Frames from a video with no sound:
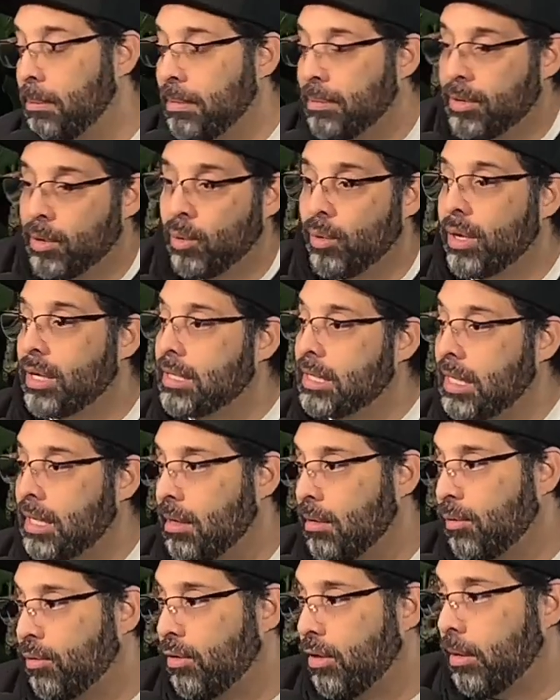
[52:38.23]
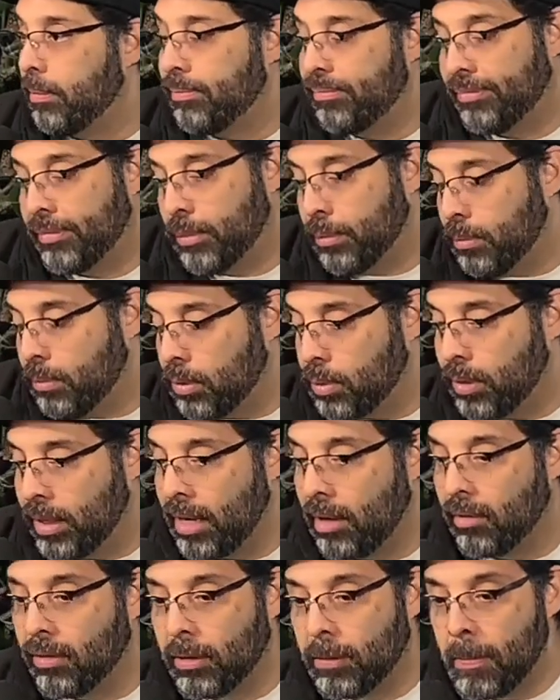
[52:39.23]
People don't want to sit in the front. It's
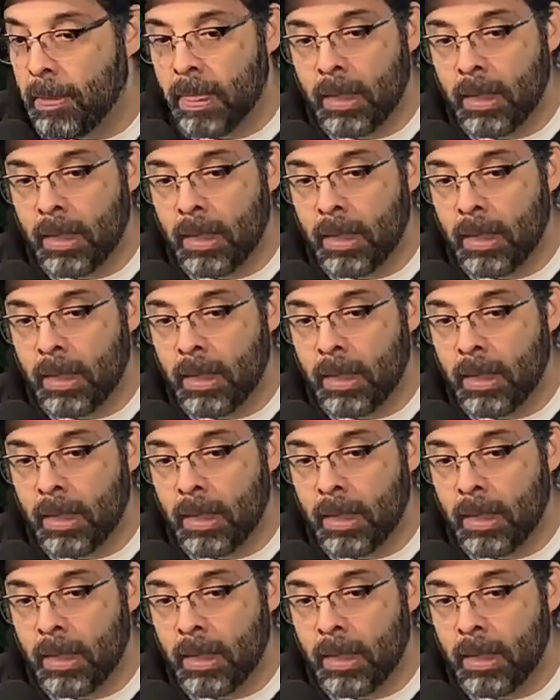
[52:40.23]
whatever.